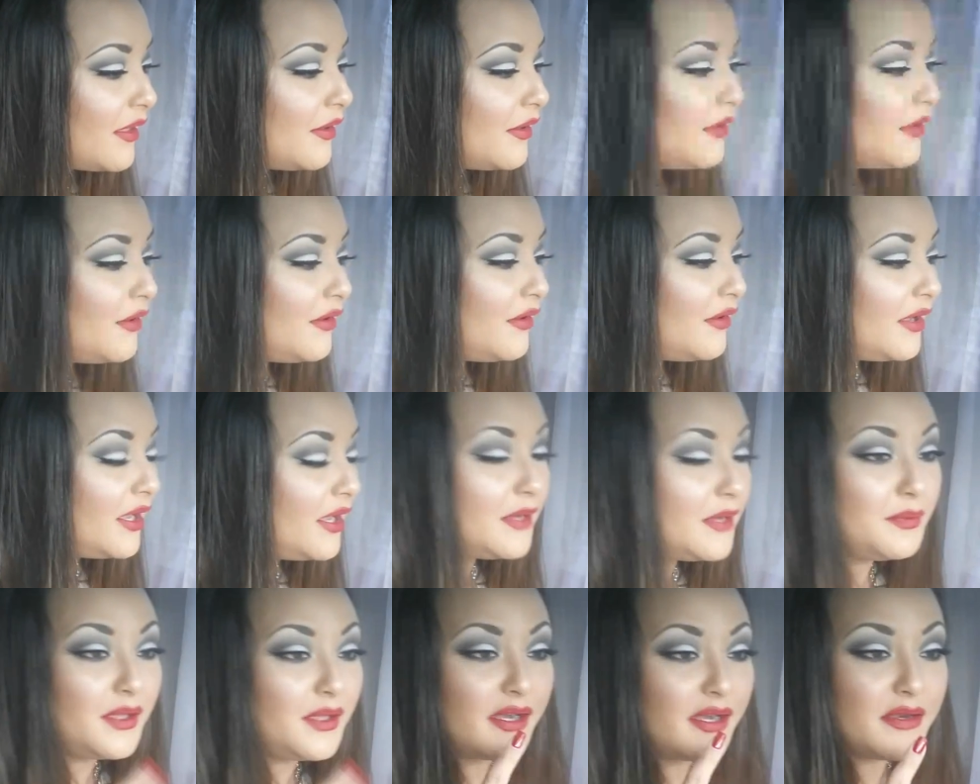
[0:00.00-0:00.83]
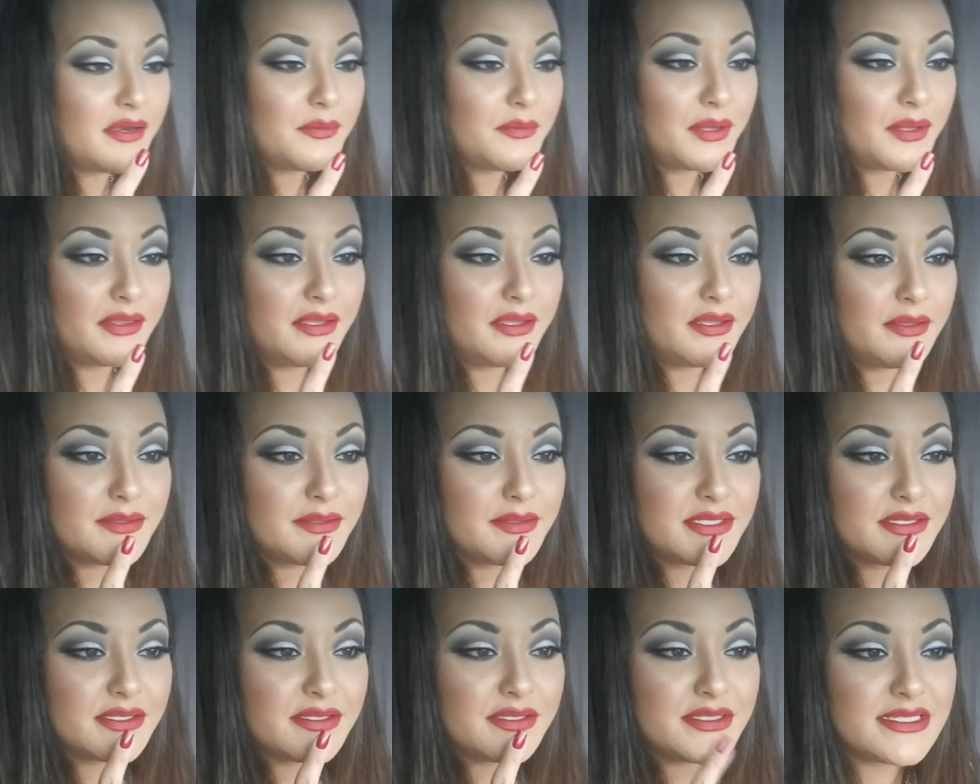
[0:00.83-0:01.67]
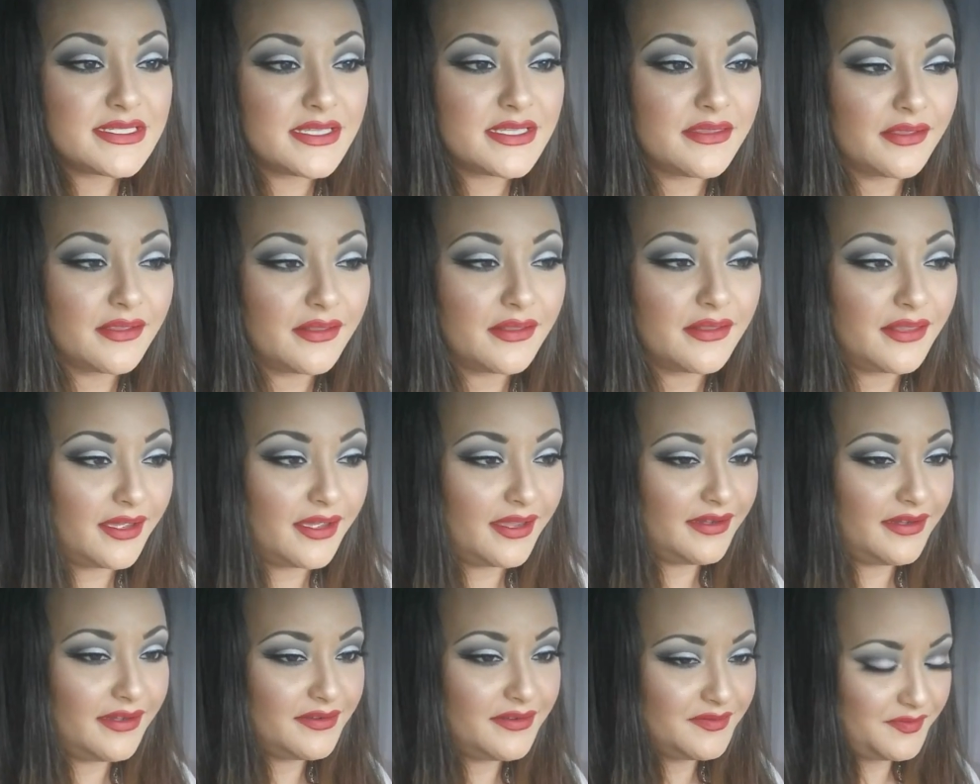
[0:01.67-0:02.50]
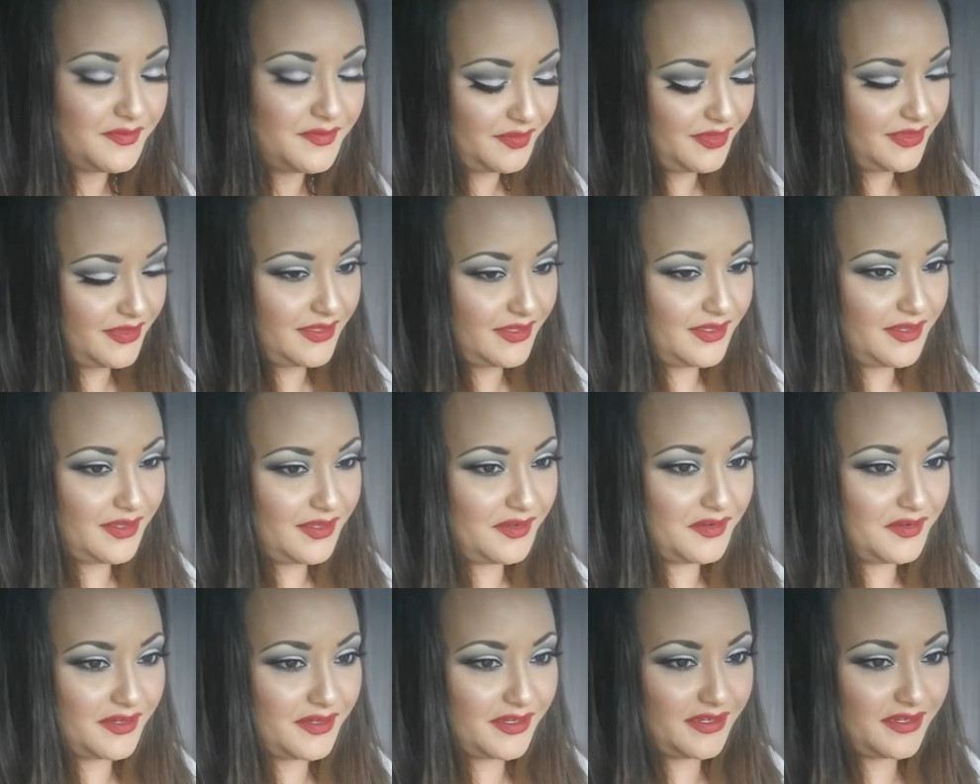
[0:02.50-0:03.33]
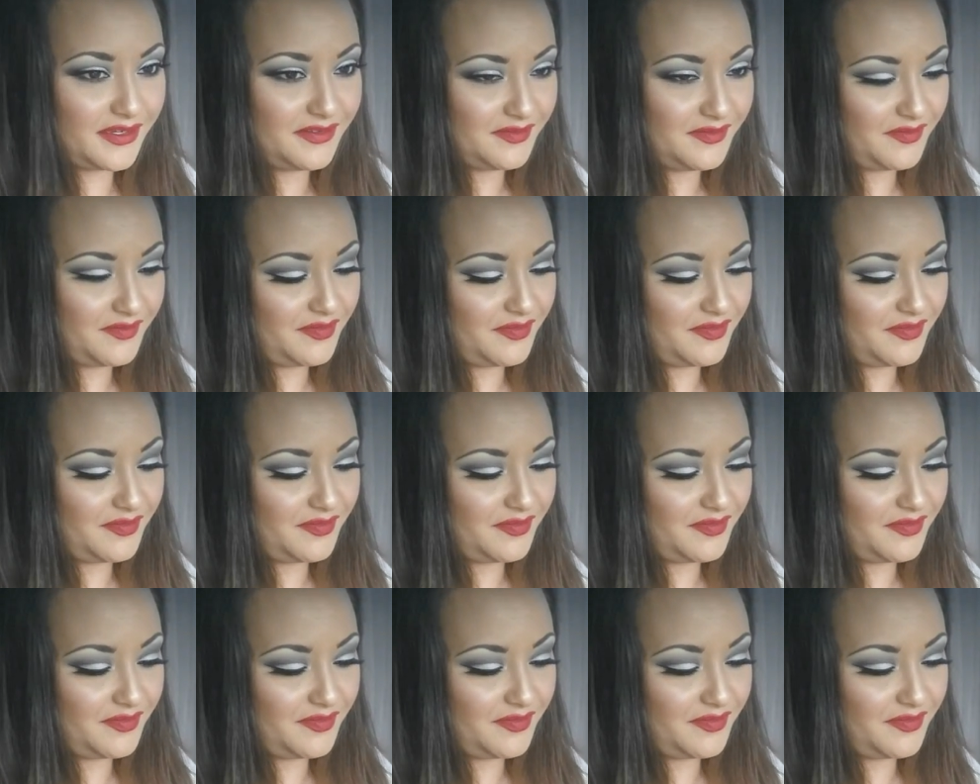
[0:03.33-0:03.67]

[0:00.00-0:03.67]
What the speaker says: Oh, I blotted my lips and you see the line? Okay.